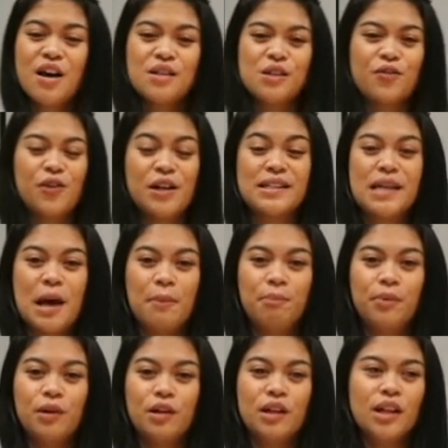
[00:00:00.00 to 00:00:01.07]
So for
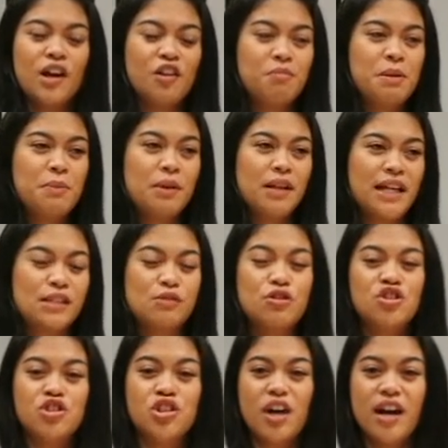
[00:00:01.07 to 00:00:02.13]
example, a lot of people like to
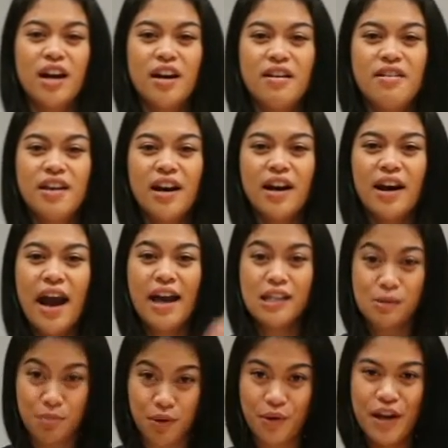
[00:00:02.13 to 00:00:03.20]
share their
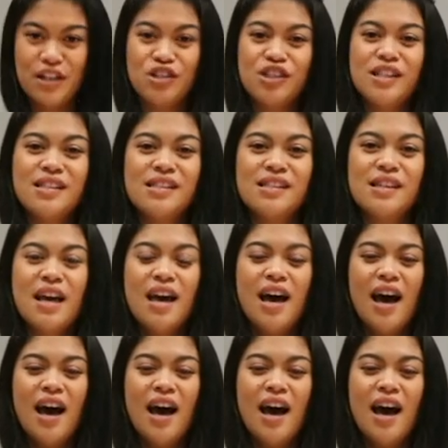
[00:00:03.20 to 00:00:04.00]
aspirations.